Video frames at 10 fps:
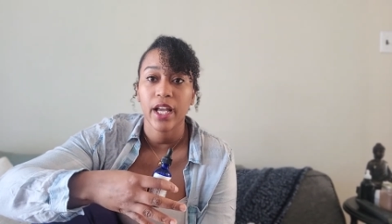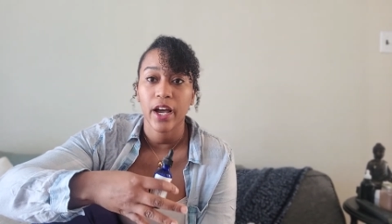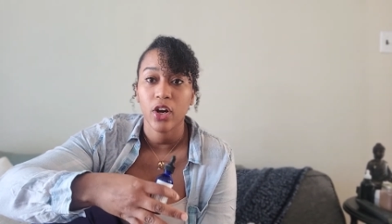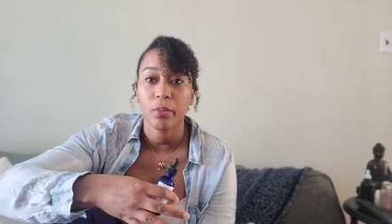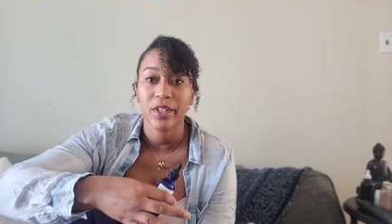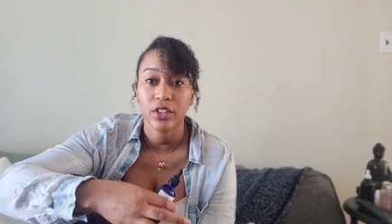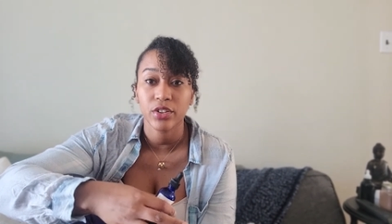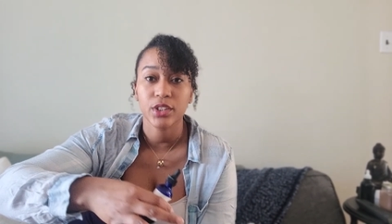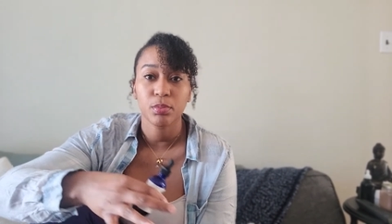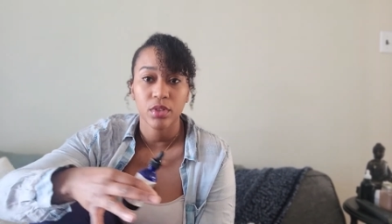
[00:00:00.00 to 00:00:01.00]
help
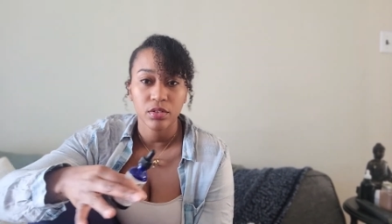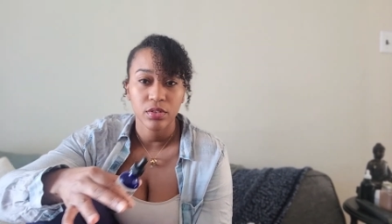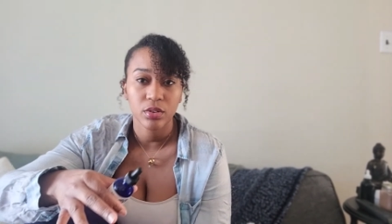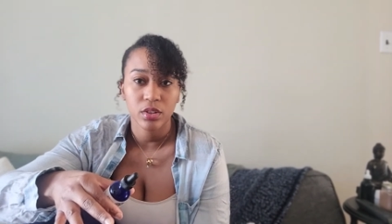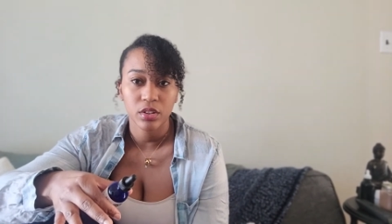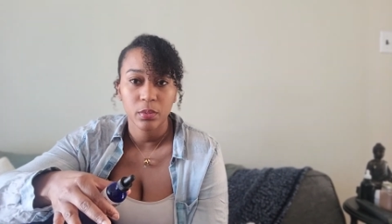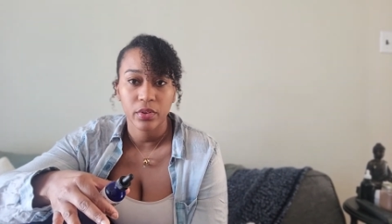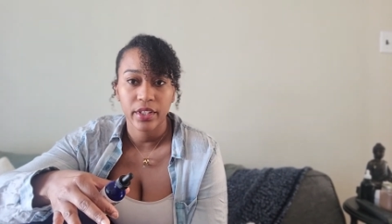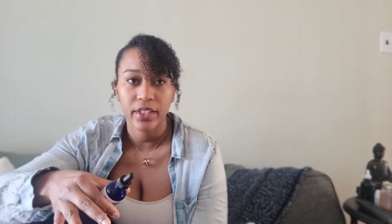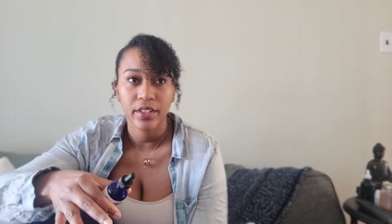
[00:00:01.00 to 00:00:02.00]
increase blood flow to the
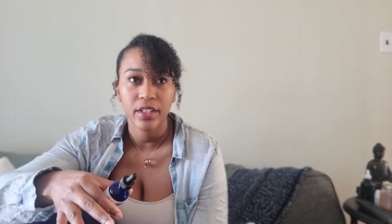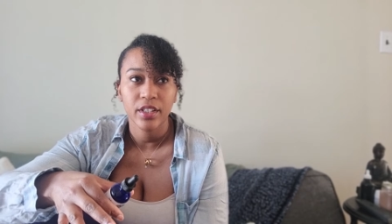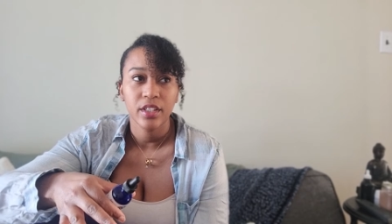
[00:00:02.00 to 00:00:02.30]
brain,